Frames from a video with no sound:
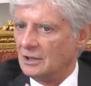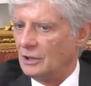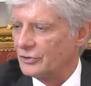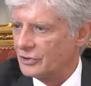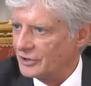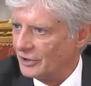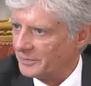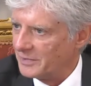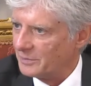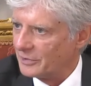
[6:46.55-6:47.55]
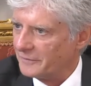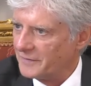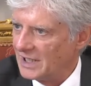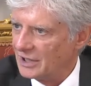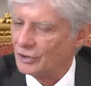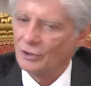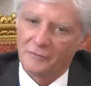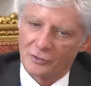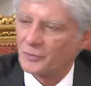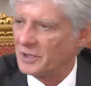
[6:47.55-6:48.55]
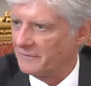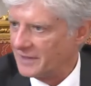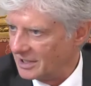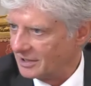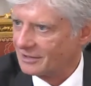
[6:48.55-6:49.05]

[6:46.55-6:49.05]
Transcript: Austria is not a member of NATO. Of course, we have very mm,